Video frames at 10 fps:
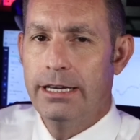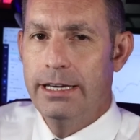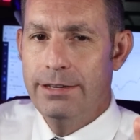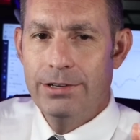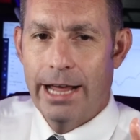
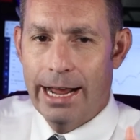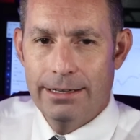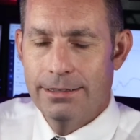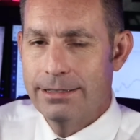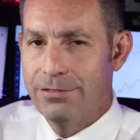Even
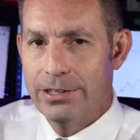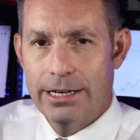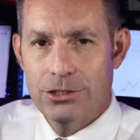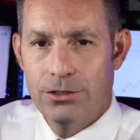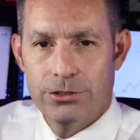analysts at
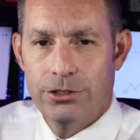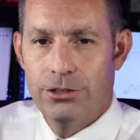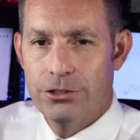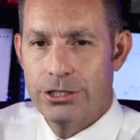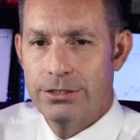financial
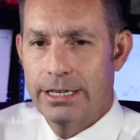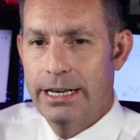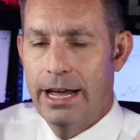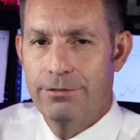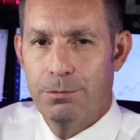institutions can
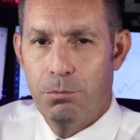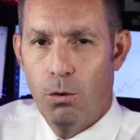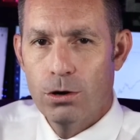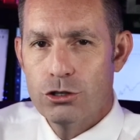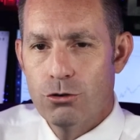have a
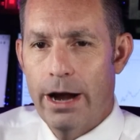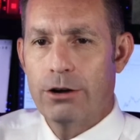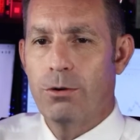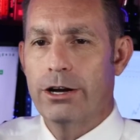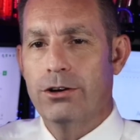poor
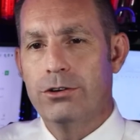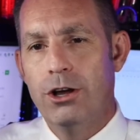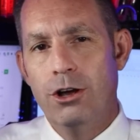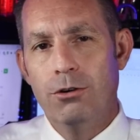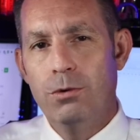track record
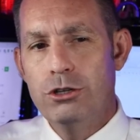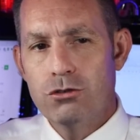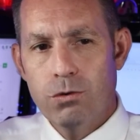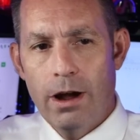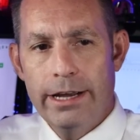when
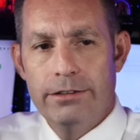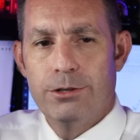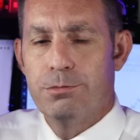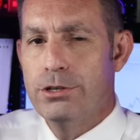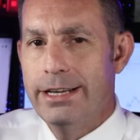trying
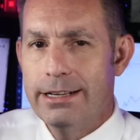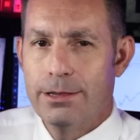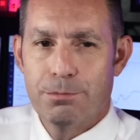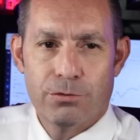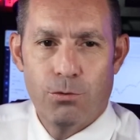to predict
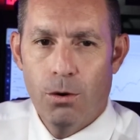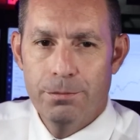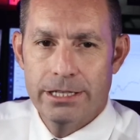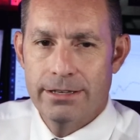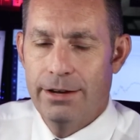the
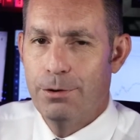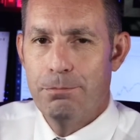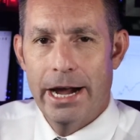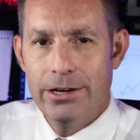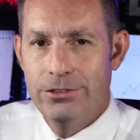performance of a
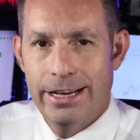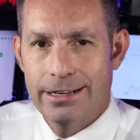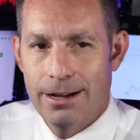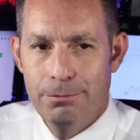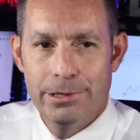
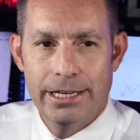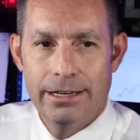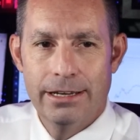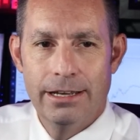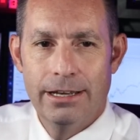biotech company.
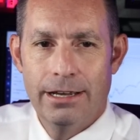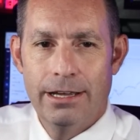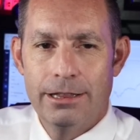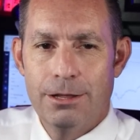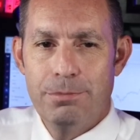
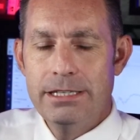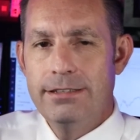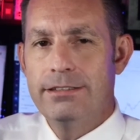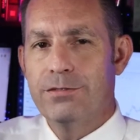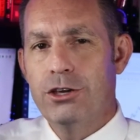The
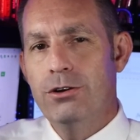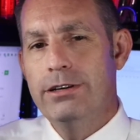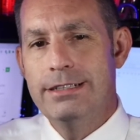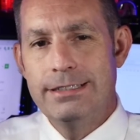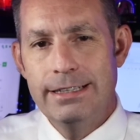business of
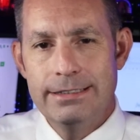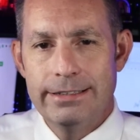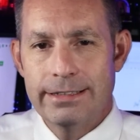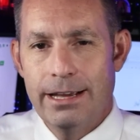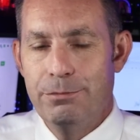curing
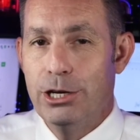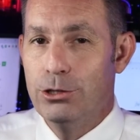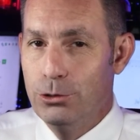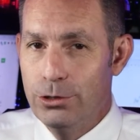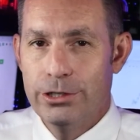diseases can be a
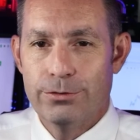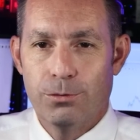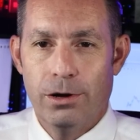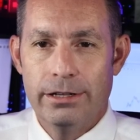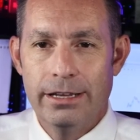lucrative
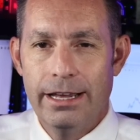one,